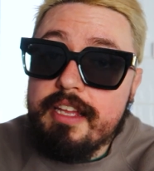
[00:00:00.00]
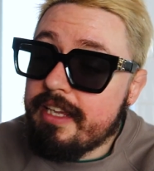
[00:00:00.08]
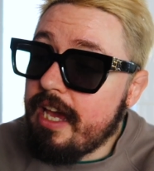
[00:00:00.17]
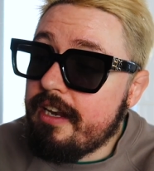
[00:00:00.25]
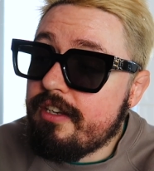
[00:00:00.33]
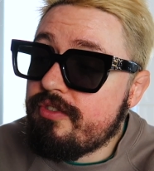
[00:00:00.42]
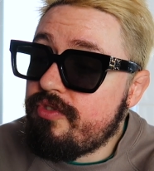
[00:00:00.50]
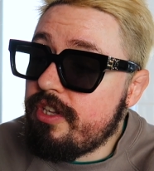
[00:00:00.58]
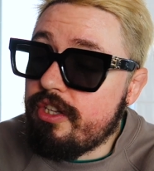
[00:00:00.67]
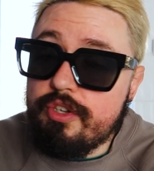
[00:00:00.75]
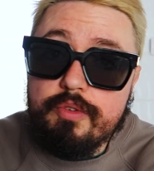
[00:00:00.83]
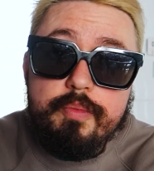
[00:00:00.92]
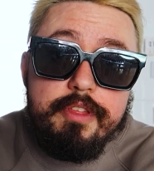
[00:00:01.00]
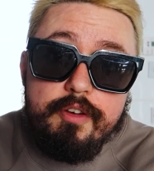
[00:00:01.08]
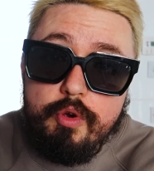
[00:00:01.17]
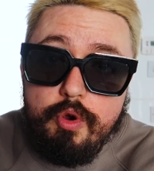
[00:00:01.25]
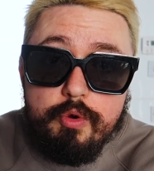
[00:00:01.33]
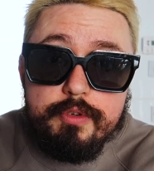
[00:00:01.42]
Canon's really good with
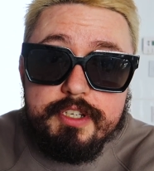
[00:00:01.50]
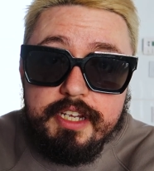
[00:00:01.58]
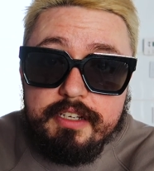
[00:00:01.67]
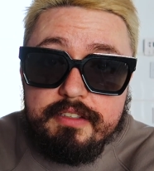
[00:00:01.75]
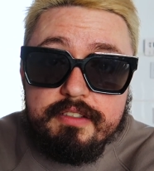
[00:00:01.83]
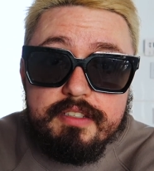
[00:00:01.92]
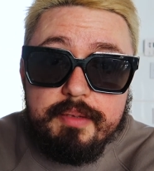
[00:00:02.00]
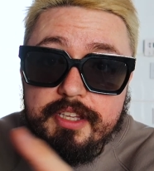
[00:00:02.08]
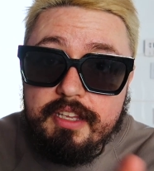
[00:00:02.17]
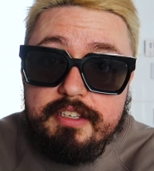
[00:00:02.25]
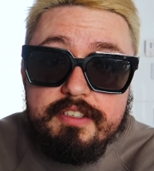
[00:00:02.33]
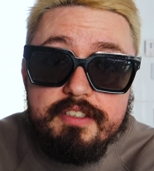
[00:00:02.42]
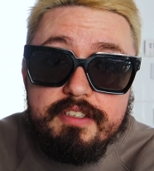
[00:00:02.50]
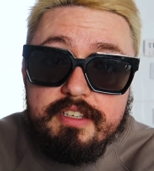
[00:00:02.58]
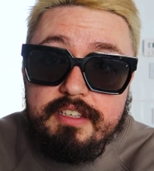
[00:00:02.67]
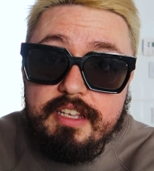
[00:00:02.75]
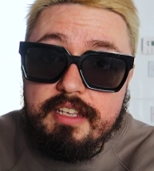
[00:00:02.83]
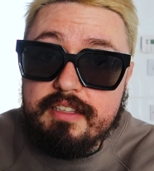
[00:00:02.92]
their auto settings. I mean,
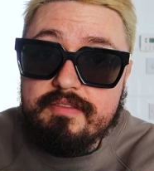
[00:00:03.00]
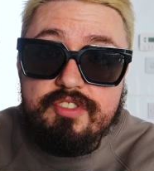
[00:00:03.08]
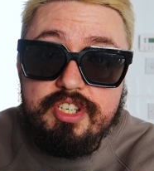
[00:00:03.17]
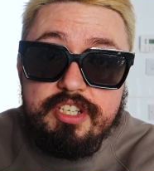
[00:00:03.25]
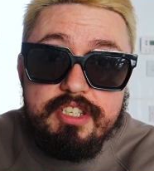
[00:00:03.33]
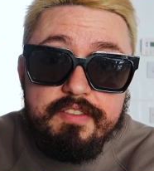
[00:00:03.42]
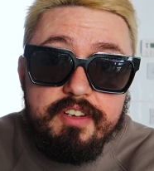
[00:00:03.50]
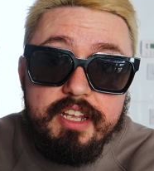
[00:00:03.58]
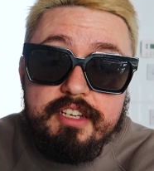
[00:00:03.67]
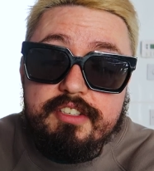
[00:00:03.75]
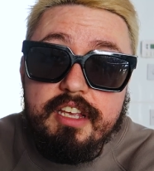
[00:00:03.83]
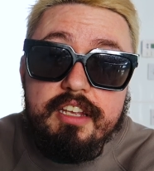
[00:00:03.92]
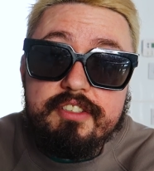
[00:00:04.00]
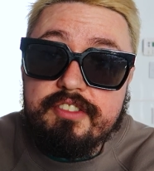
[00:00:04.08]
this G7X